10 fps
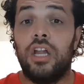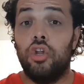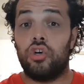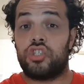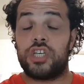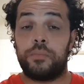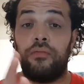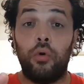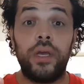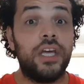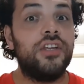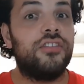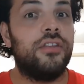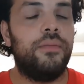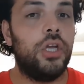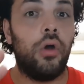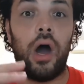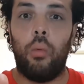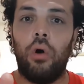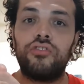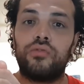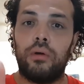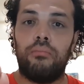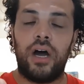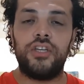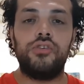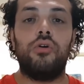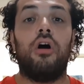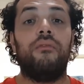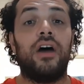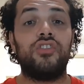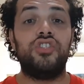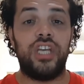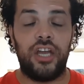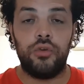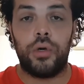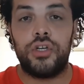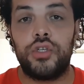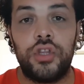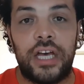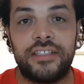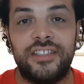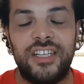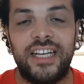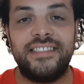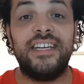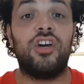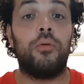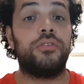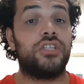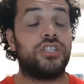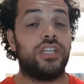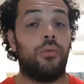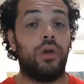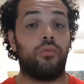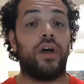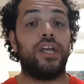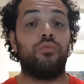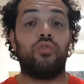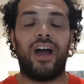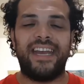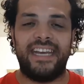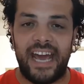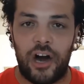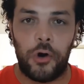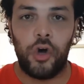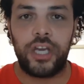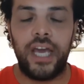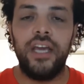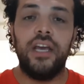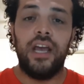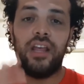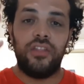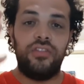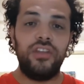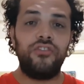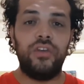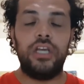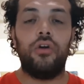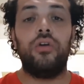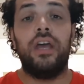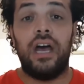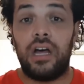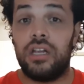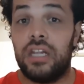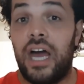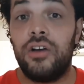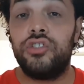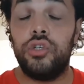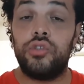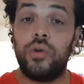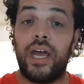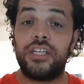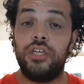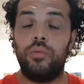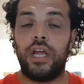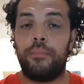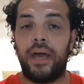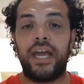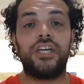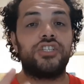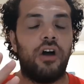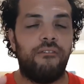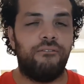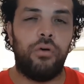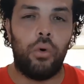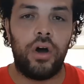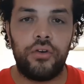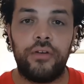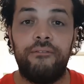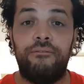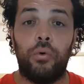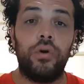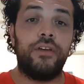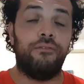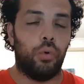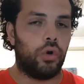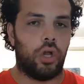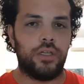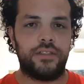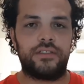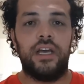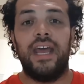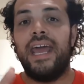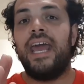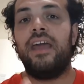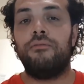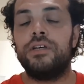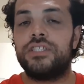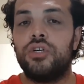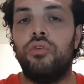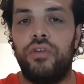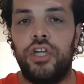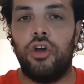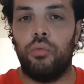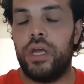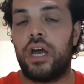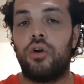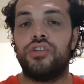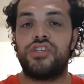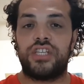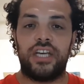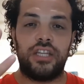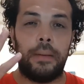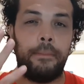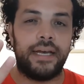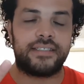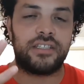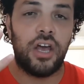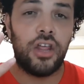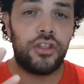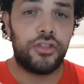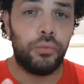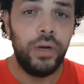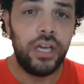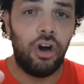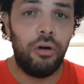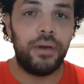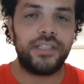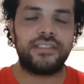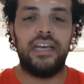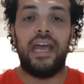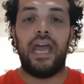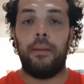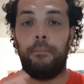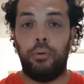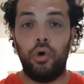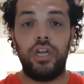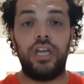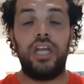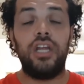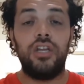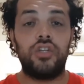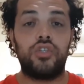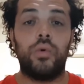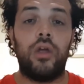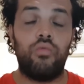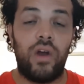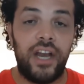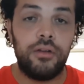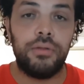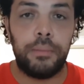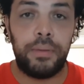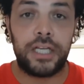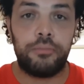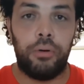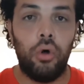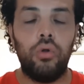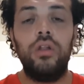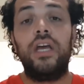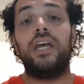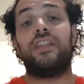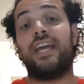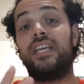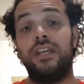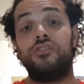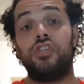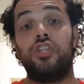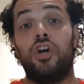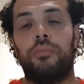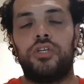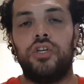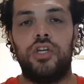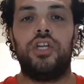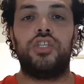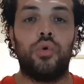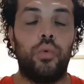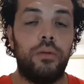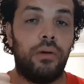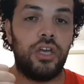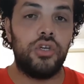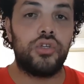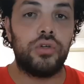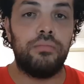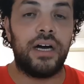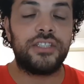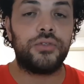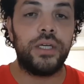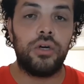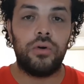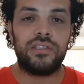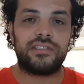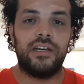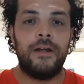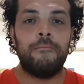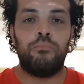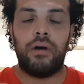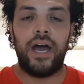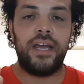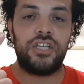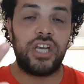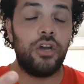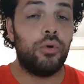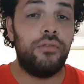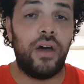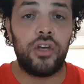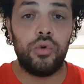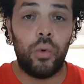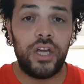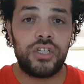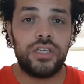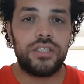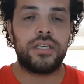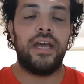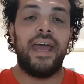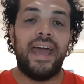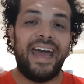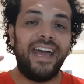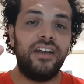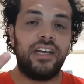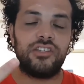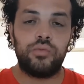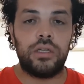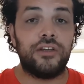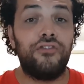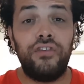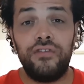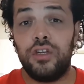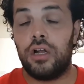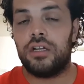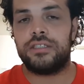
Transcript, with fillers: Look, just before we get into the video, I want to remind you of our January 2018 competition that we're running right now, okay? This video allows you to actually win a package of $444. Every single video, we are going to take the best three comments and put it in to a randomly picked pool that gives you the opportunity to win my YouTube mastery course, my channel evaluations, and as well as $50